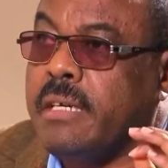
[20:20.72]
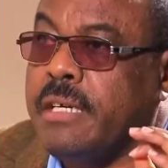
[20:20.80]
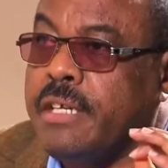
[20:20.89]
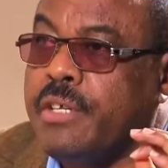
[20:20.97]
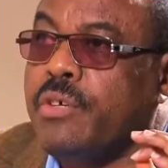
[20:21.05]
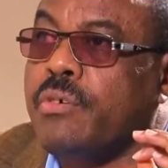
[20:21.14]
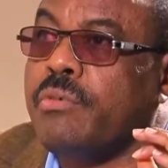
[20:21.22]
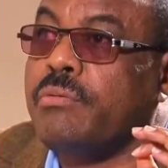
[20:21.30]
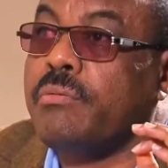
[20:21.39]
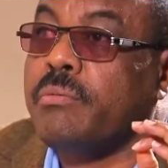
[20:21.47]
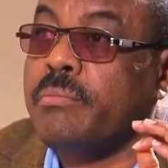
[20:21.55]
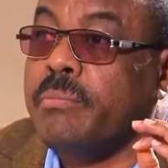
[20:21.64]
you
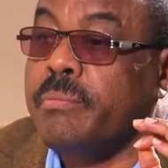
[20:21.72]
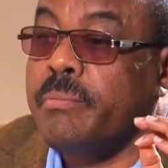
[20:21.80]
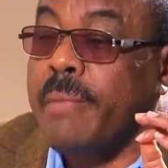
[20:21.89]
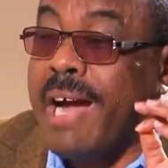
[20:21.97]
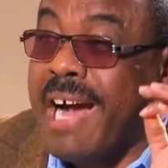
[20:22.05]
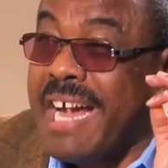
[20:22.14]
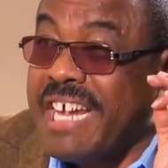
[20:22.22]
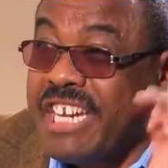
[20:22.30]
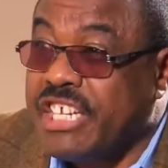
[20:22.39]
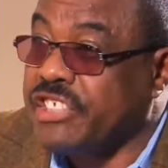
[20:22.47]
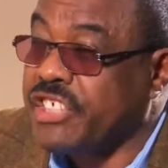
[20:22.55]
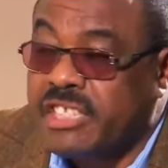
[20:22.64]
know, I
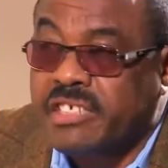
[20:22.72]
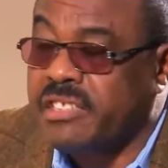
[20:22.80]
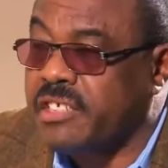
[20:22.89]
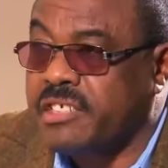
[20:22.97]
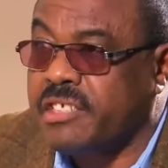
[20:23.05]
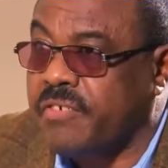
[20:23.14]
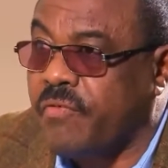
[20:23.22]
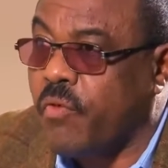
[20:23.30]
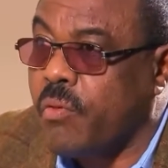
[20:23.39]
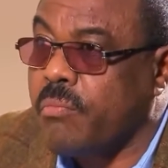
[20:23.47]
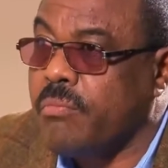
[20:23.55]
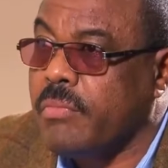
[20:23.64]
initiated this
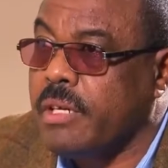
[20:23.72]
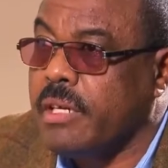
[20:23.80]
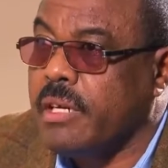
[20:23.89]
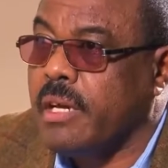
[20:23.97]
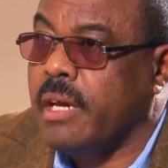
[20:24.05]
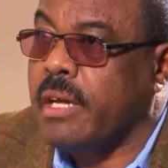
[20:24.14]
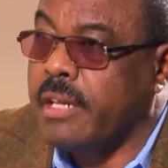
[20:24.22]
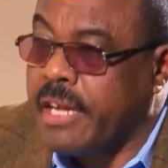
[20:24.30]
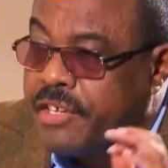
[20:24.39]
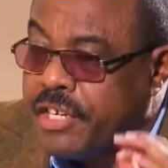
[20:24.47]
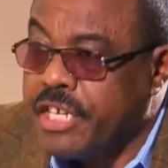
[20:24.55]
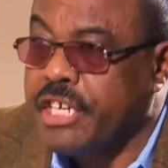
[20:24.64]
reform and a
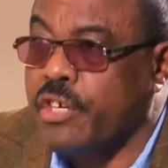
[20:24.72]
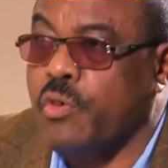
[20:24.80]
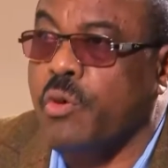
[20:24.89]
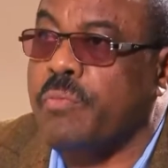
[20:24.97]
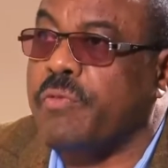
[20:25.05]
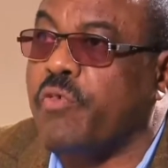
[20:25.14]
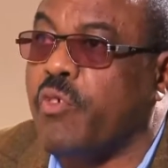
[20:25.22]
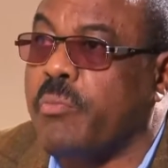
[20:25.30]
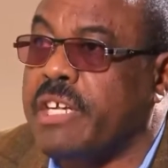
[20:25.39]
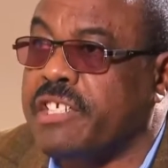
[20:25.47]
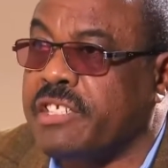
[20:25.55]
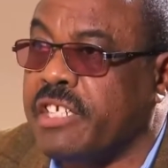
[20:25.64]
year ago before
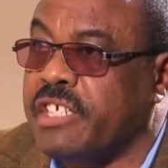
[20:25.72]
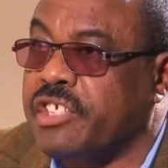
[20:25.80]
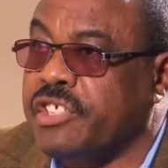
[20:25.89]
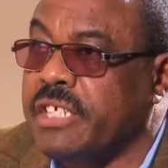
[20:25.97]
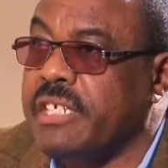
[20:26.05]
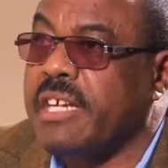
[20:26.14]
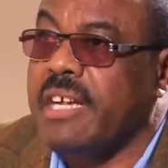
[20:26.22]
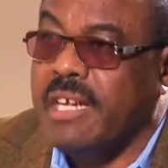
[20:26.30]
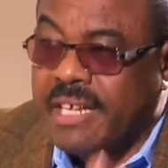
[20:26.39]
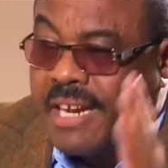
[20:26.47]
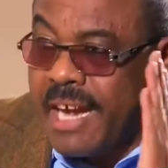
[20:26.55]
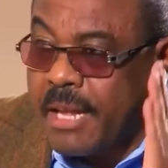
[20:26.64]
my resignation,
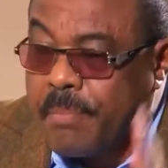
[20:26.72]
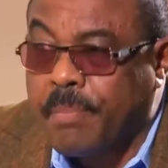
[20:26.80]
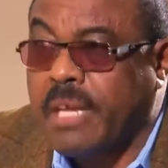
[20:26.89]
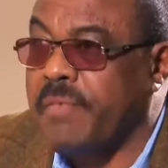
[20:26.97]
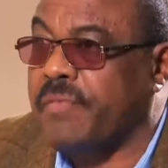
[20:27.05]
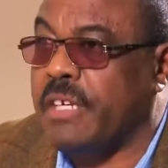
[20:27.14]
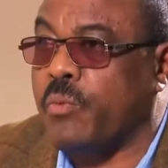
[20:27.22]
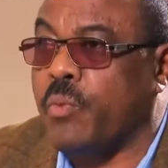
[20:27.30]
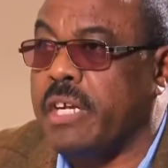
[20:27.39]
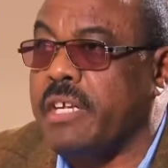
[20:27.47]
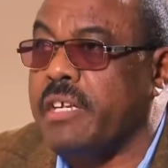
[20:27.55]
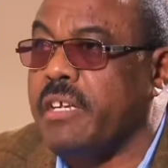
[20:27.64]
and I paved the
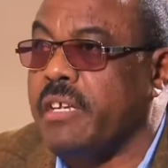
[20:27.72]
way